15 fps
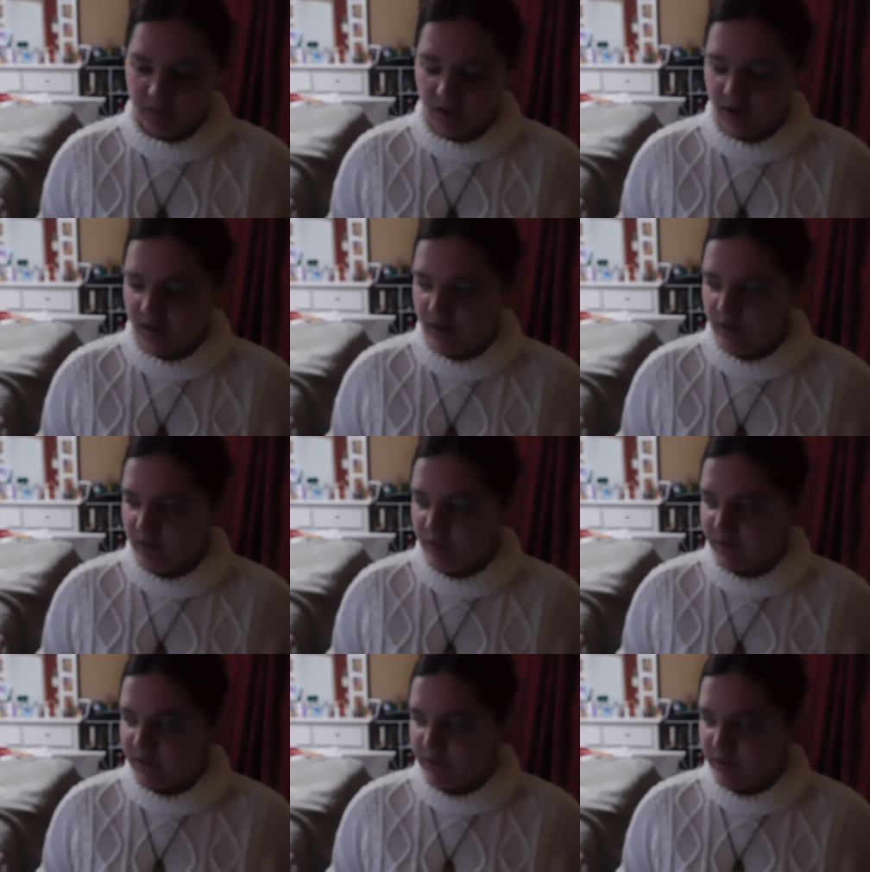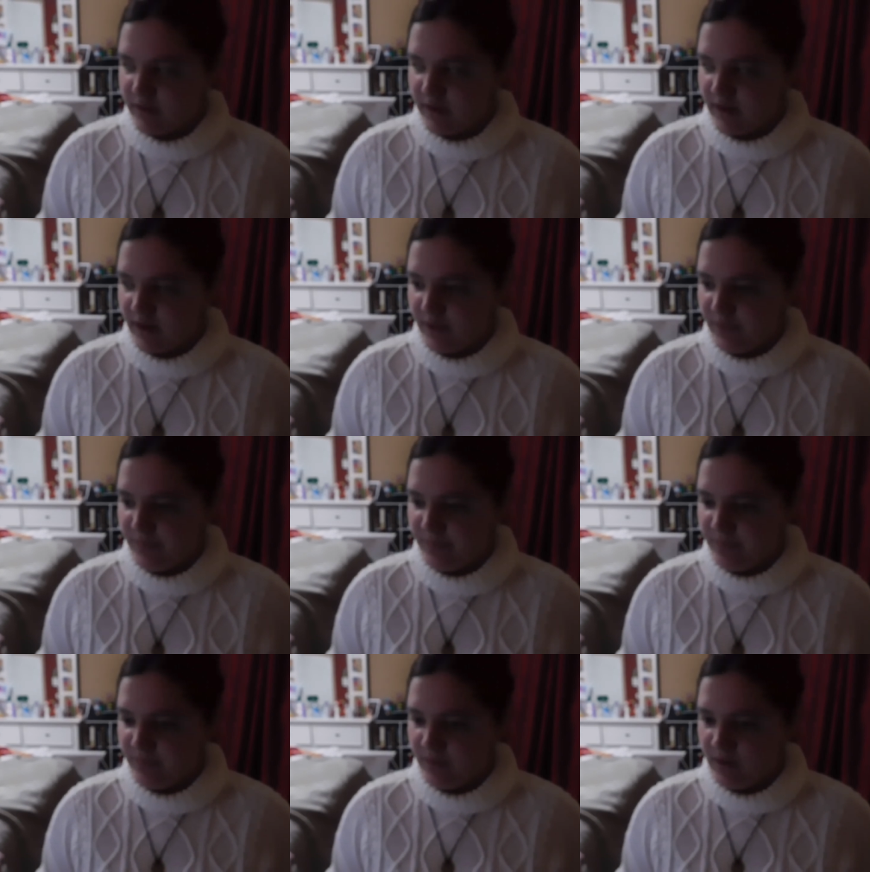I don't know if I use it now,
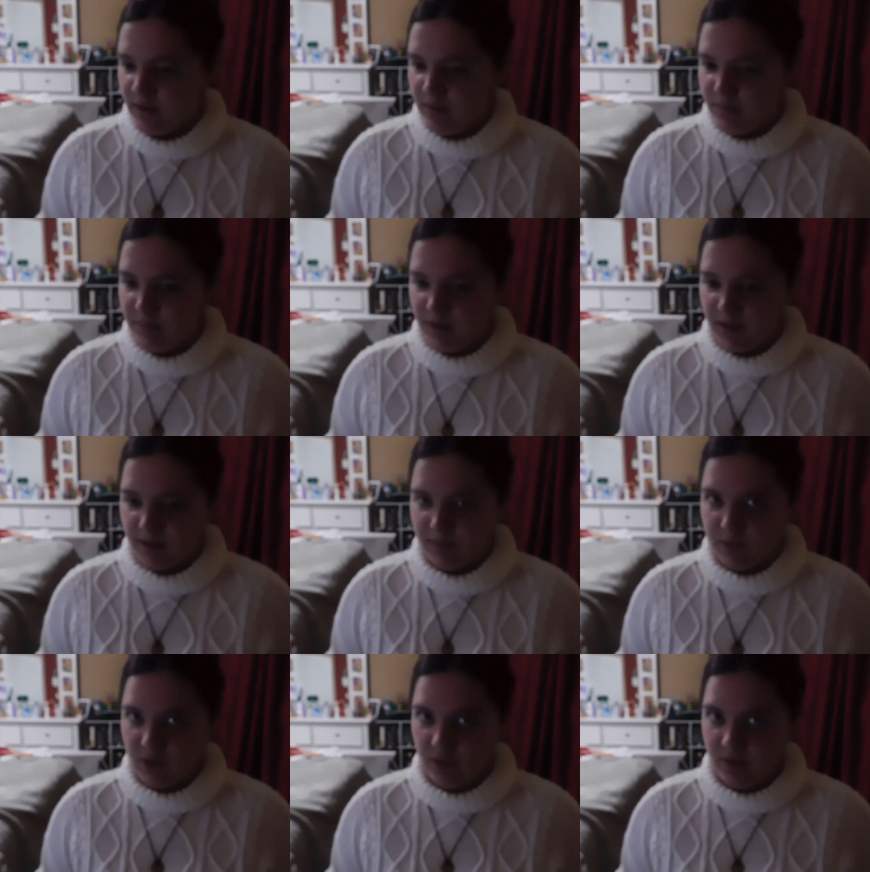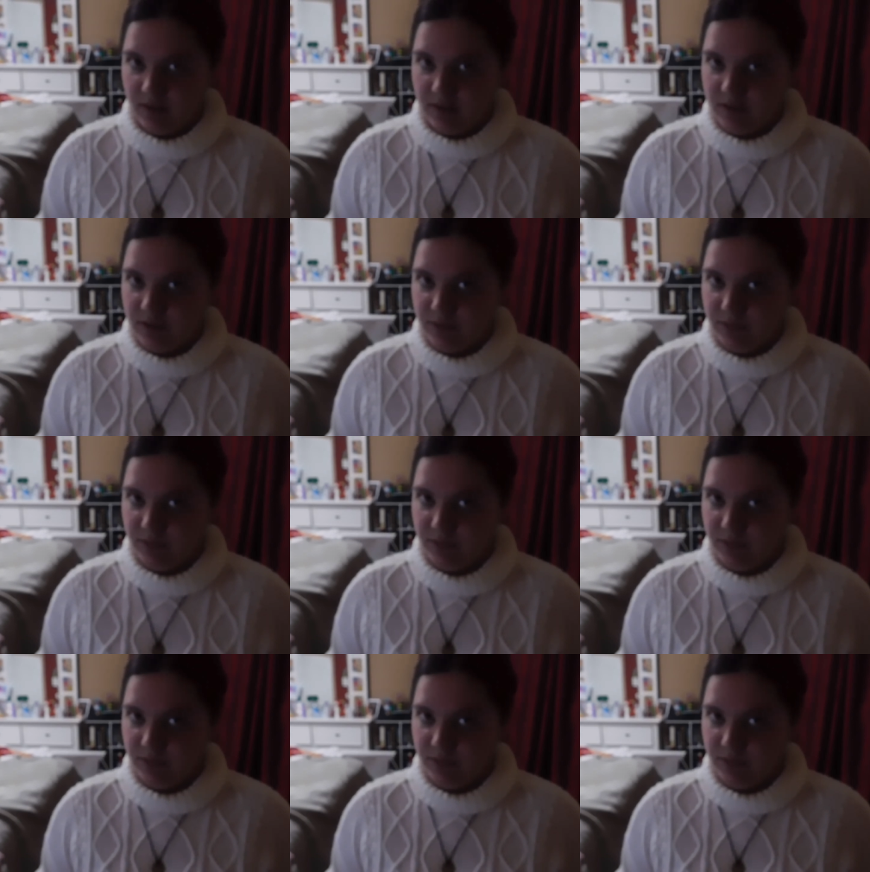but I'm going to.